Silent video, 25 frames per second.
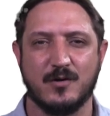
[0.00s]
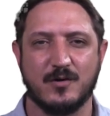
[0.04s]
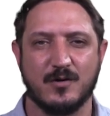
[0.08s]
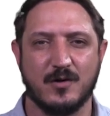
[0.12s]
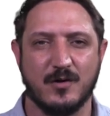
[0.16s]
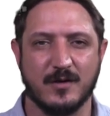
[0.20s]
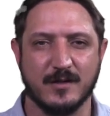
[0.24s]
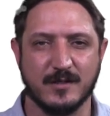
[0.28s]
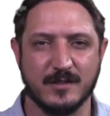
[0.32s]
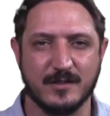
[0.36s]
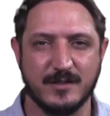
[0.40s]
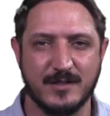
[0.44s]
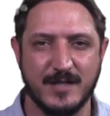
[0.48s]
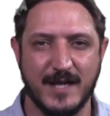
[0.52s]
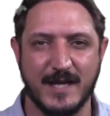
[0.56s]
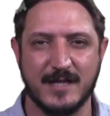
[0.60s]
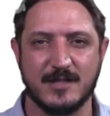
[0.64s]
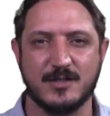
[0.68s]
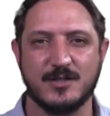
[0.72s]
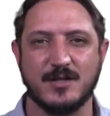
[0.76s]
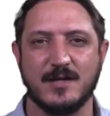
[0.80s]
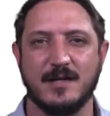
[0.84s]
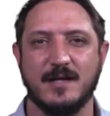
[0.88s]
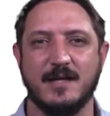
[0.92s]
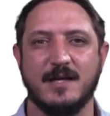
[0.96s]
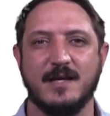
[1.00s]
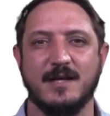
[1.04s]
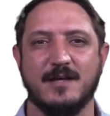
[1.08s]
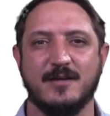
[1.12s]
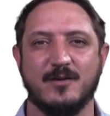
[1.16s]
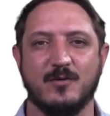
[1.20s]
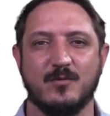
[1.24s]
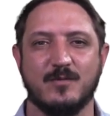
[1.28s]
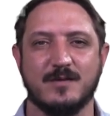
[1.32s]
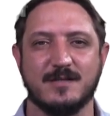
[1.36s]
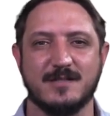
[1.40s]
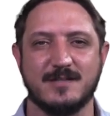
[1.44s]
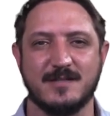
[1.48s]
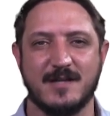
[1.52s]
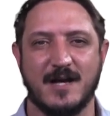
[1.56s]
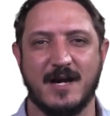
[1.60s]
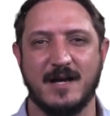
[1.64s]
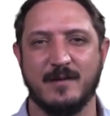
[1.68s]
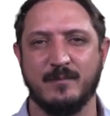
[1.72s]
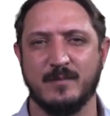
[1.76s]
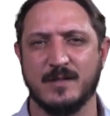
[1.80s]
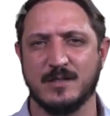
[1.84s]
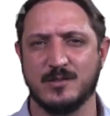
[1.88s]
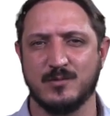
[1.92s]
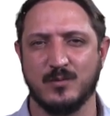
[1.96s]
contextually, your
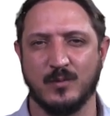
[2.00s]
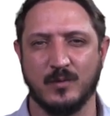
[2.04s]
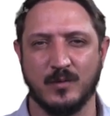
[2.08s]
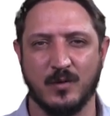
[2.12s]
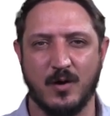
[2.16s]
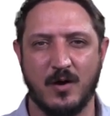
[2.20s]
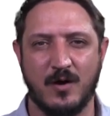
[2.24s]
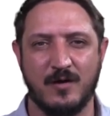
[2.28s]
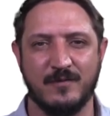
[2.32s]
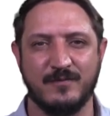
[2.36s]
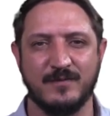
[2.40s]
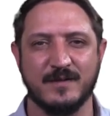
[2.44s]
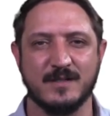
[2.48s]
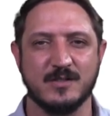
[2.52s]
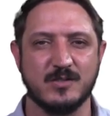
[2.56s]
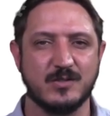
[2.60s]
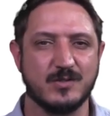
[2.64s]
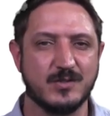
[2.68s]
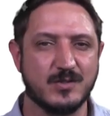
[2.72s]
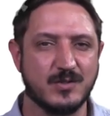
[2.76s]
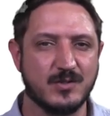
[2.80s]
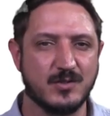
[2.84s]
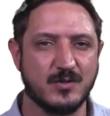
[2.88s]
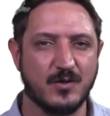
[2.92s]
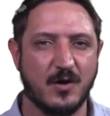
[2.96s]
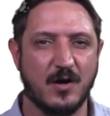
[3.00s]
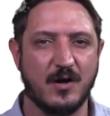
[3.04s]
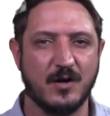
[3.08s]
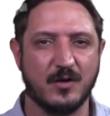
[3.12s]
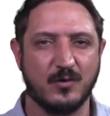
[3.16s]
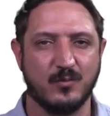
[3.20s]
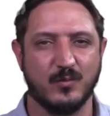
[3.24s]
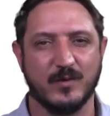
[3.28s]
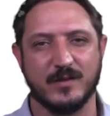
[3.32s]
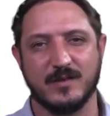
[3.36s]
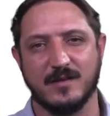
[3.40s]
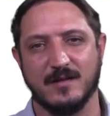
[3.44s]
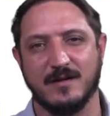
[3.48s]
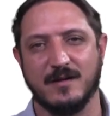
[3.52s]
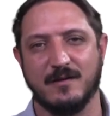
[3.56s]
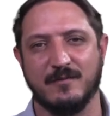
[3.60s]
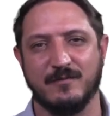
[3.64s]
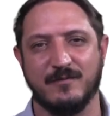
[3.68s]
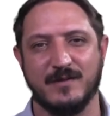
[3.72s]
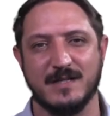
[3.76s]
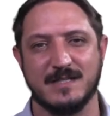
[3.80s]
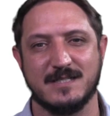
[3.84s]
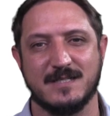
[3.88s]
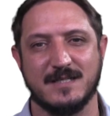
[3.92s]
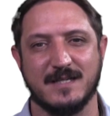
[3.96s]
assignments will often start with an
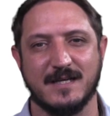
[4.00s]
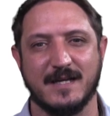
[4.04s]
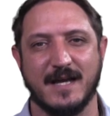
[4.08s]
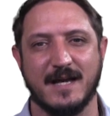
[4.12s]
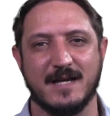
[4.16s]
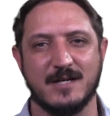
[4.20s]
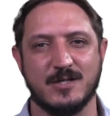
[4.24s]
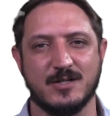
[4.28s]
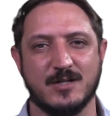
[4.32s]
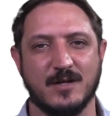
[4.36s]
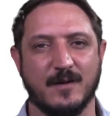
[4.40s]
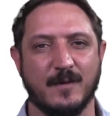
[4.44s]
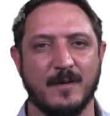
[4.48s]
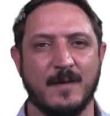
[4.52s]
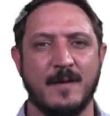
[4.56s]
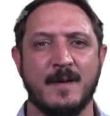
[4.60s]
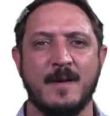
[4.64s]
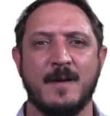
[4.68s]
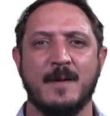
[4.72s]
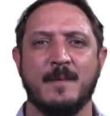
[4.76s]
investigation.